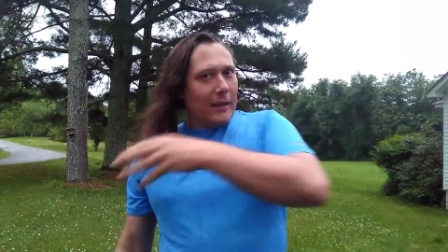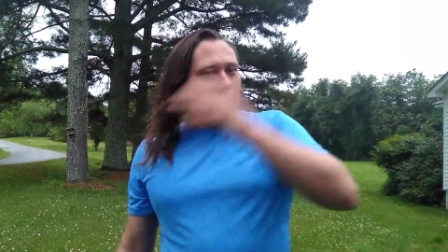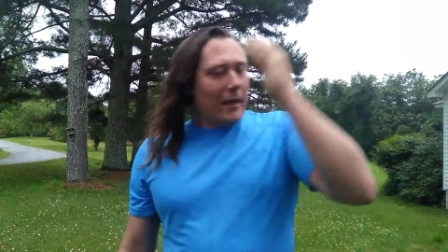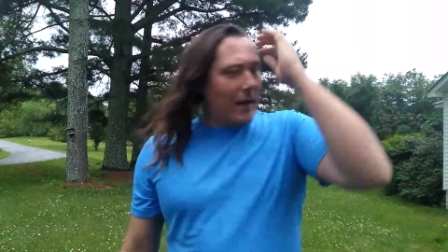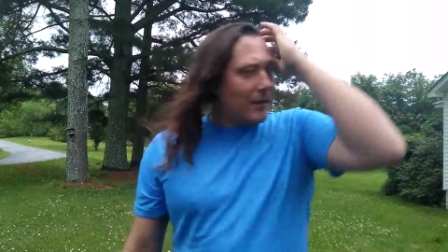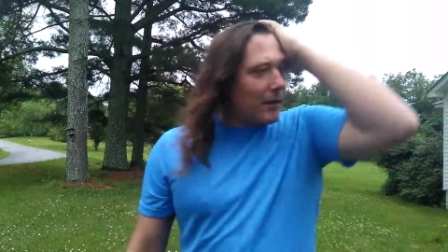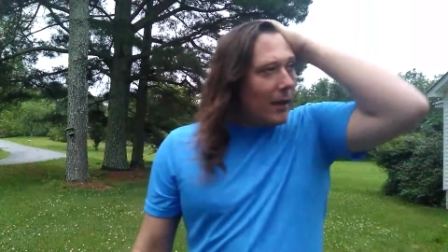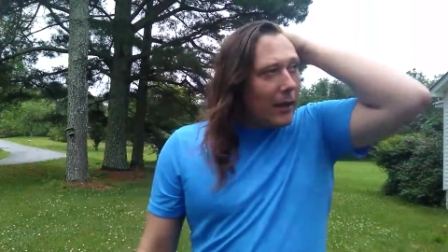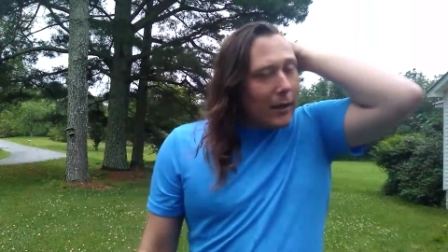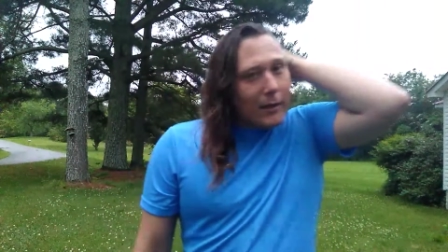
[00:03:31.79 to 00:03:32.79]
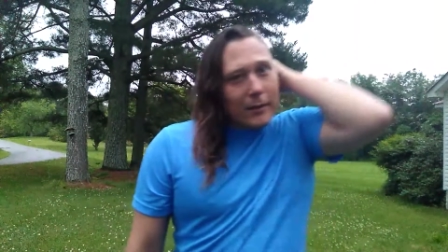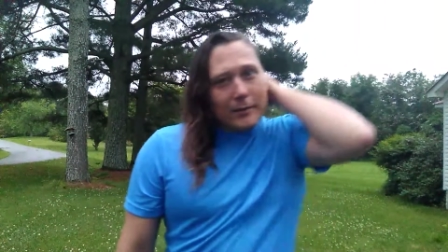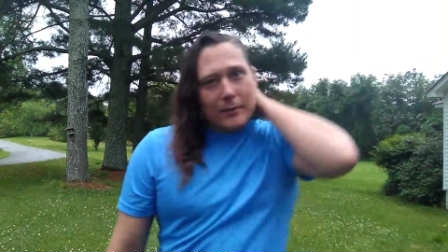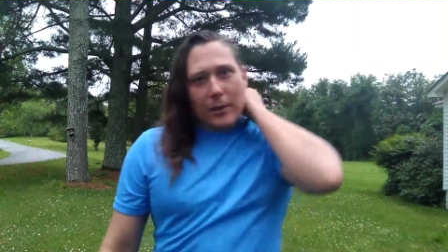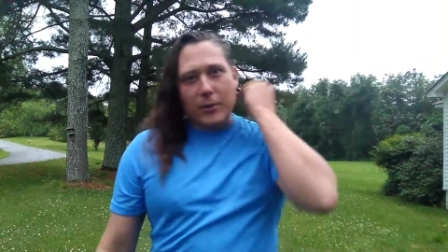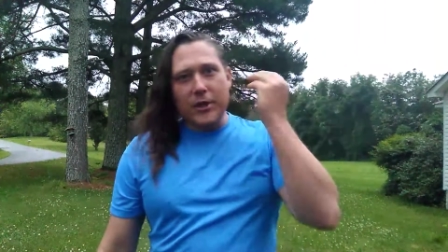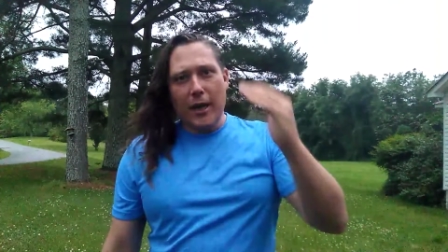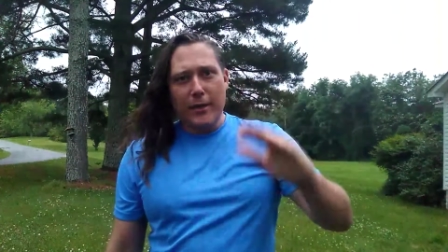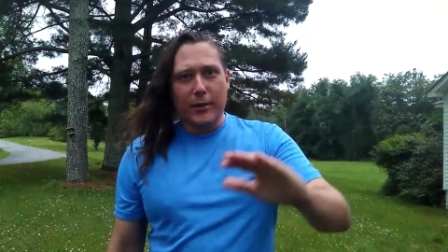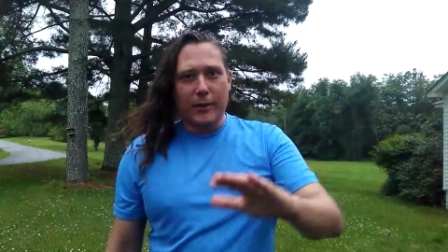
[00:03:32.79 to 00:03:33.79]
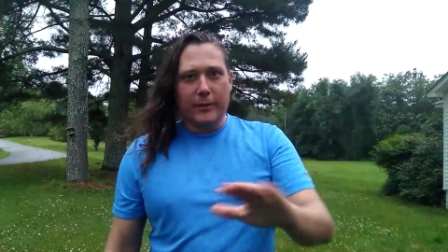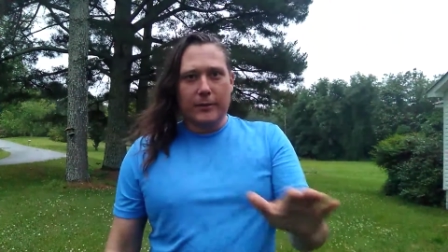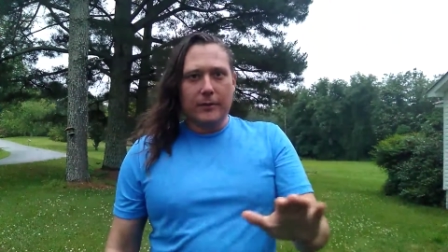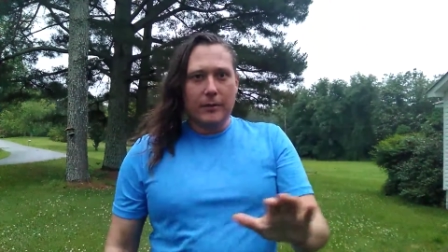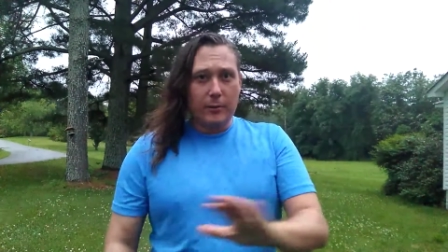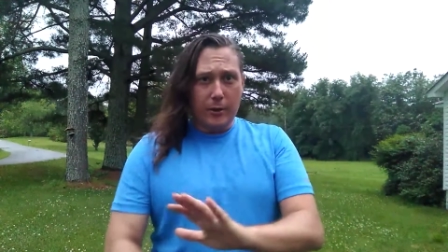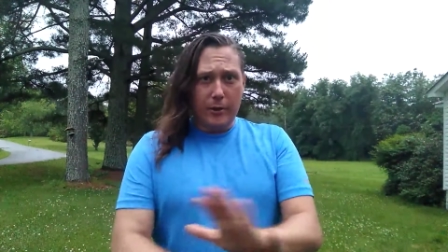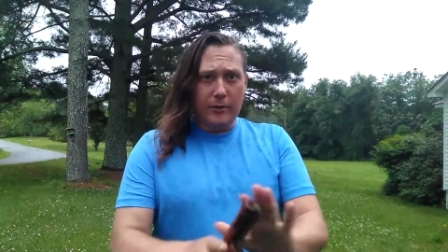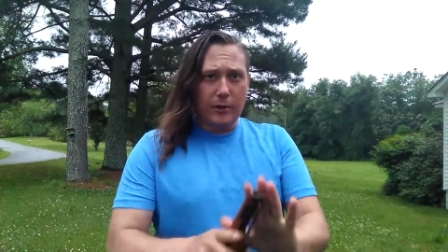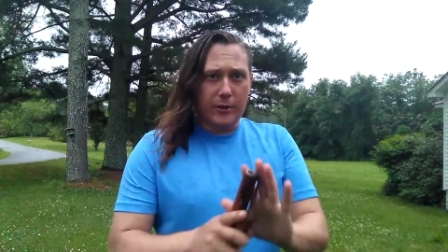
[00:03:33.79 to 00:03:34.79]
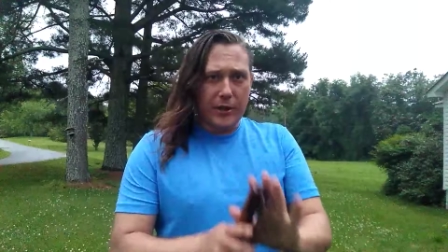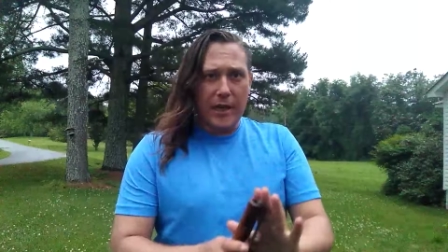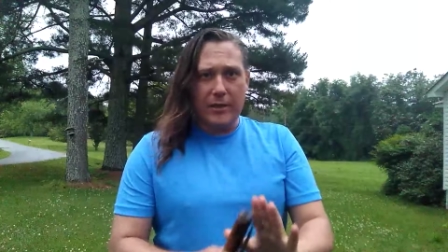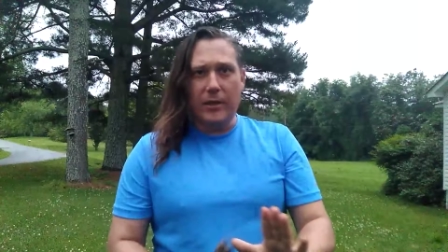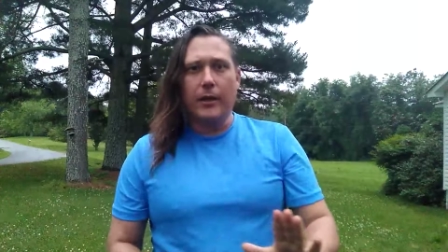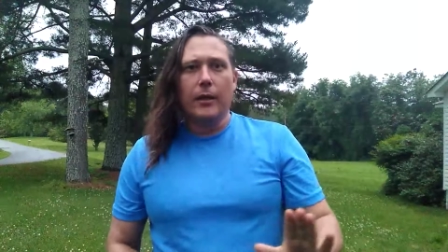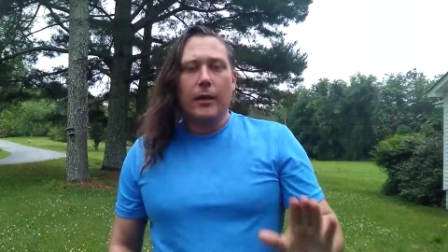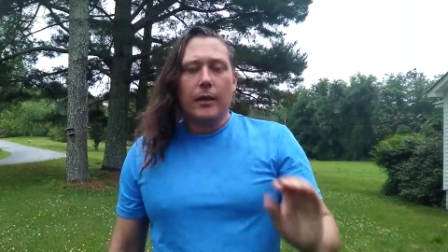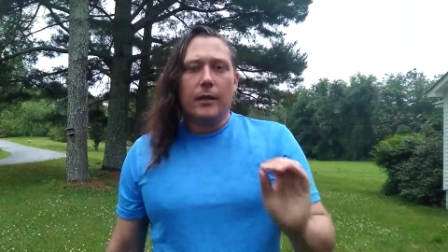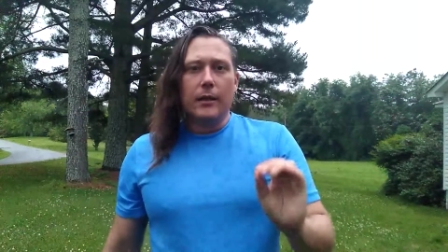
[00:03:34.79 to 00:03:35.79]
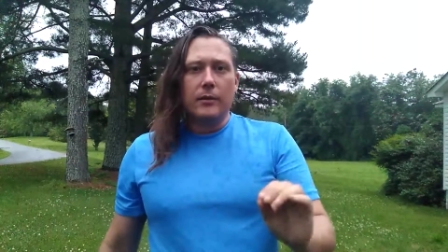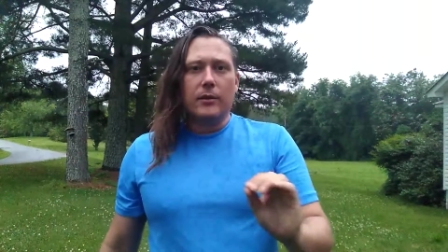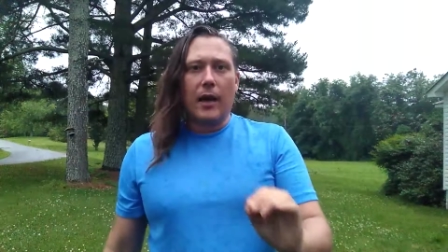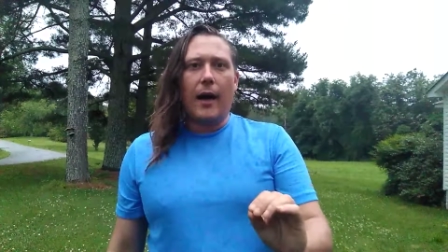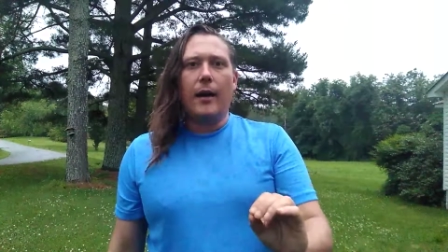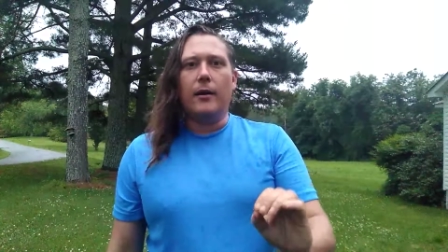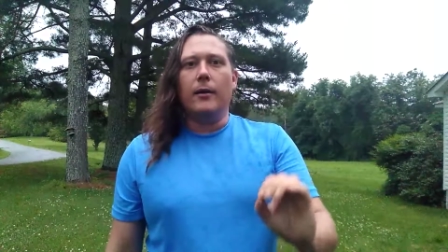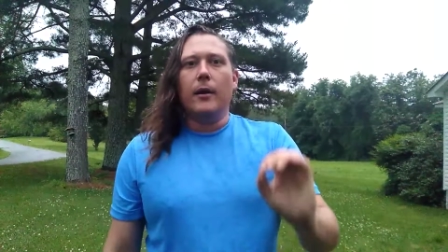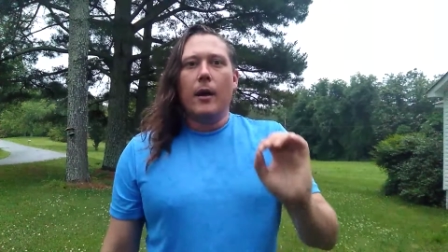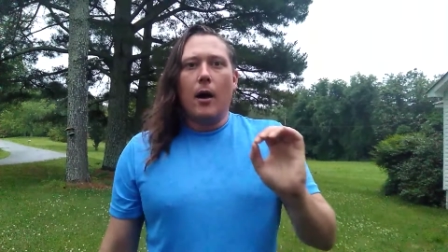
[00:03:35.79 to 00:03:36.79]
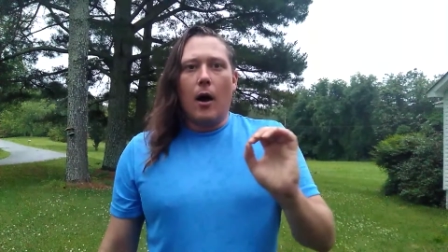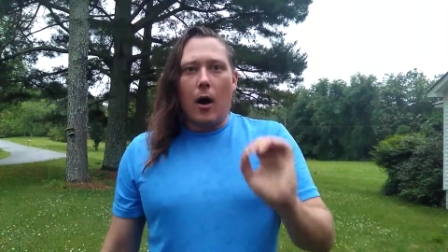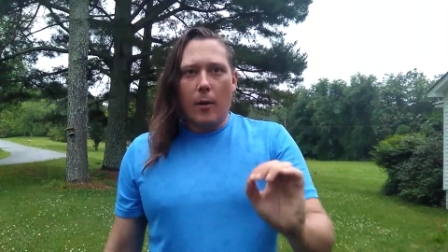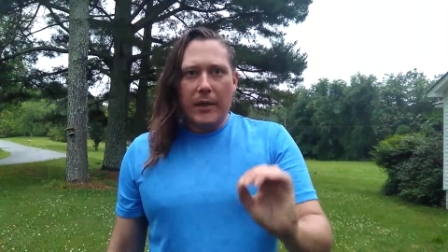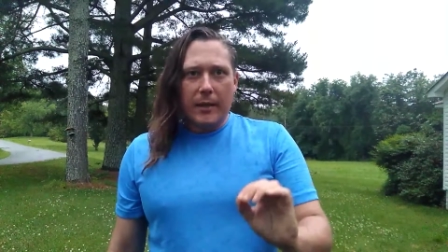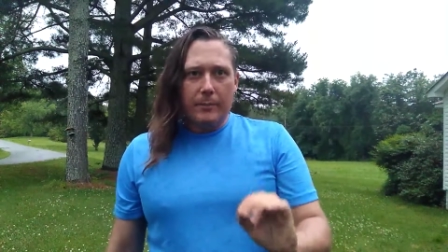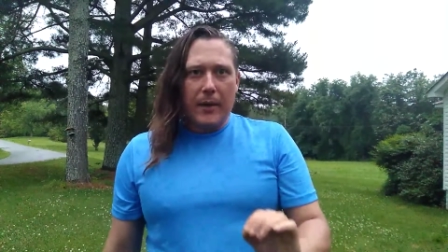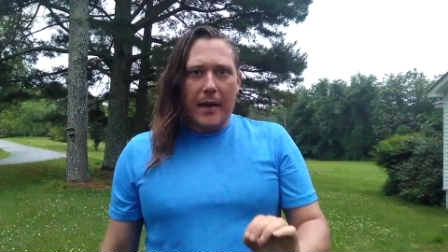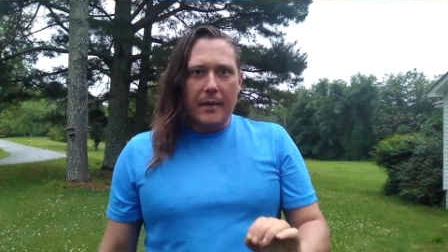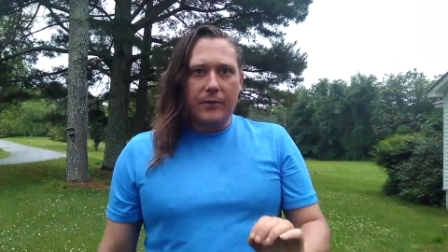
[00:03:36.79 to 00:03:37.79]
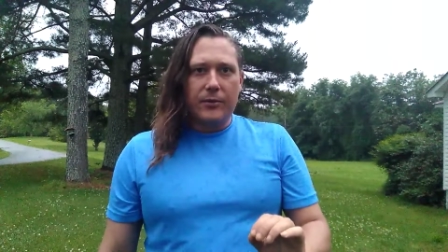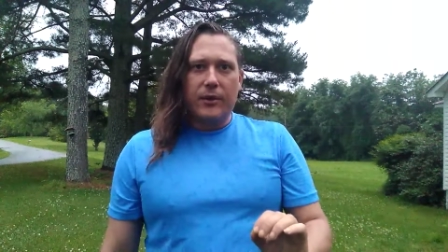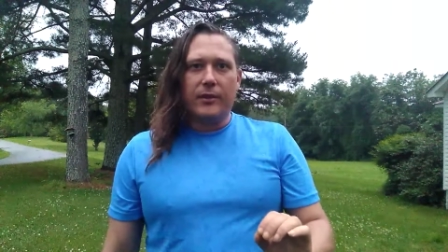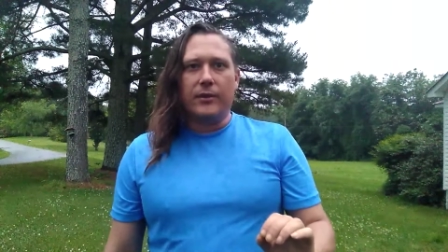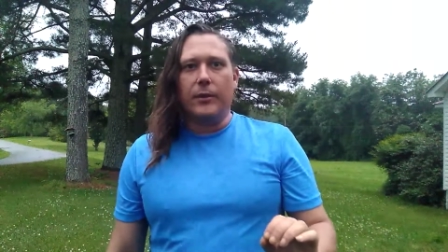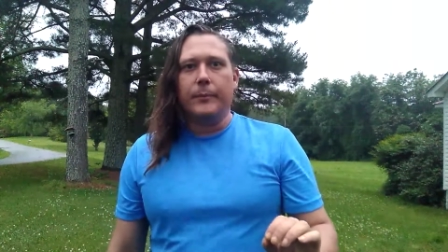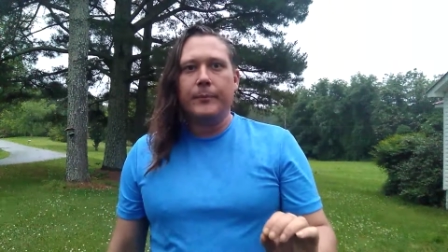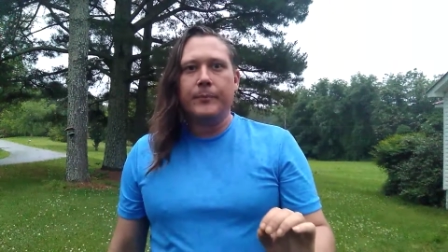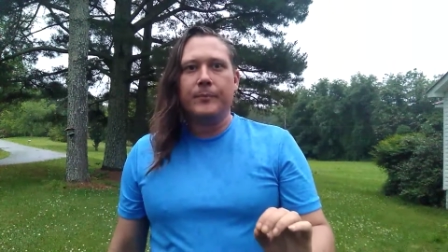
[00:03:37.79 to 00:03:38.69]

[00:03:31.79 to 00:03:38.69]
that they were going to start changing the entire Army combative system